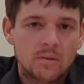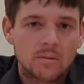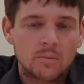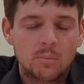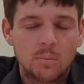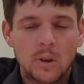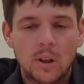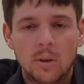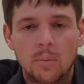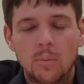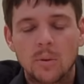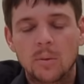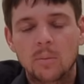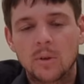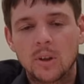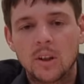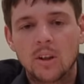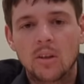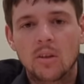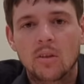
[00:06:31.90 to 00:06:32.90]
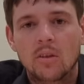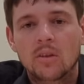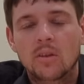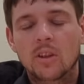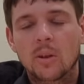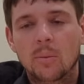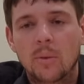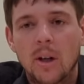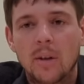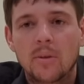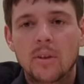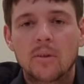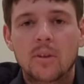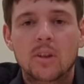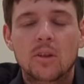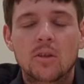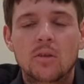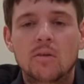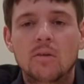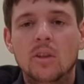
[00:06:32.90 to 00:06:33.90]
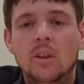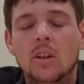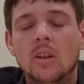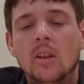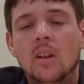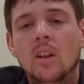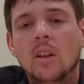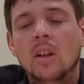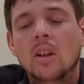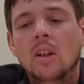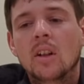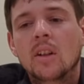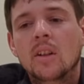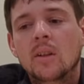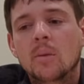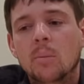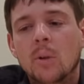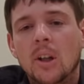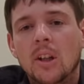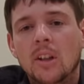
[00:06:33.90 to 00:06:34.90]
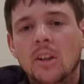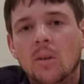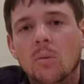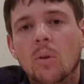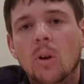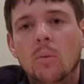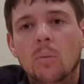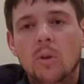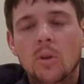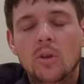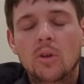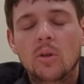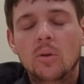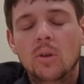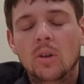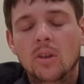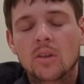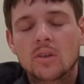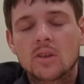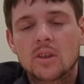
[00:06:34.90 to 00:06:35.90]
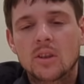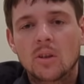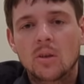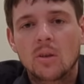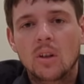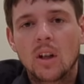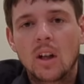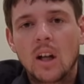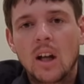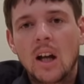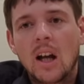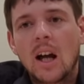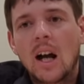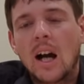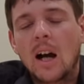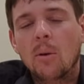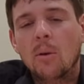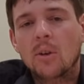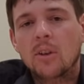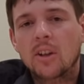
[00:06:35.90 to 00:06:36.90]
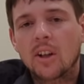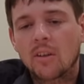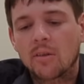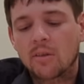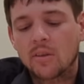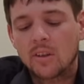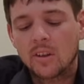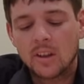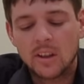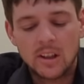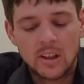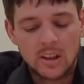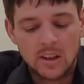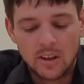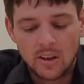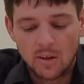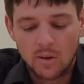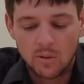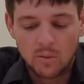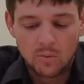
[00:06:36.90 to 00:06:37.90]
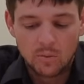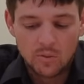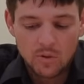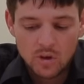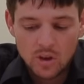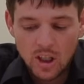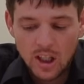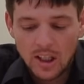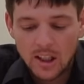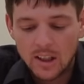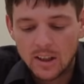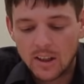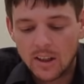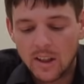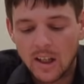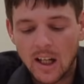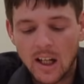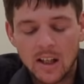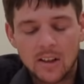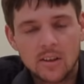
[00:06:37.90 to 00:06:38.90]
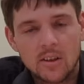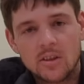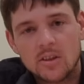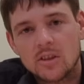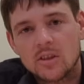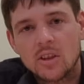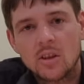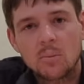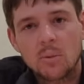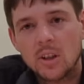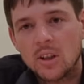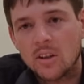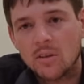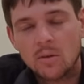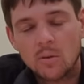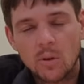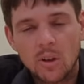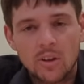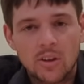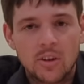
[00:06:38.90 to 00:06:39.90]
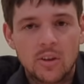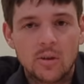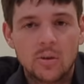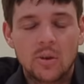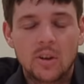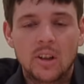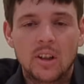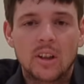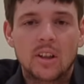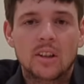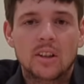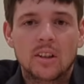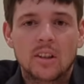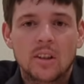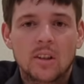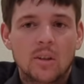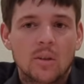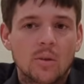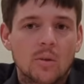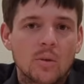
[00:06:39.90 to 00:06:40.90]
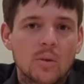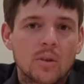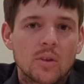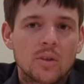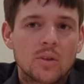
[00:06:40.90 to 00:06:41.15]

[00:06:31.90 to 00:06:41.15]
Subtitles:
minimum, you know, sometimes every 2 foot, depending on what we're doing. So I would definitely, you know, check into that. There's so many different ways of doing it, you know,